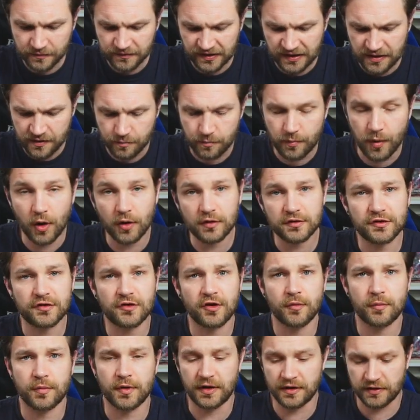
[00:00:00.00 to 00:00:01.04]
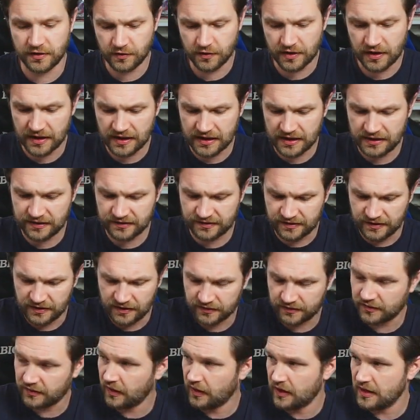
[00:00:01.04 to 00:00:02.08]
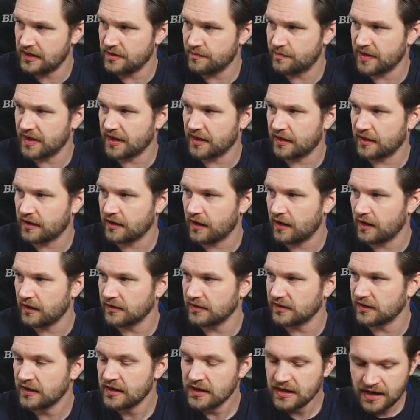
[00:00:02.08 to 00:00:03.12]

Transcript: in a box topper. You can get this in a slightly bigger card,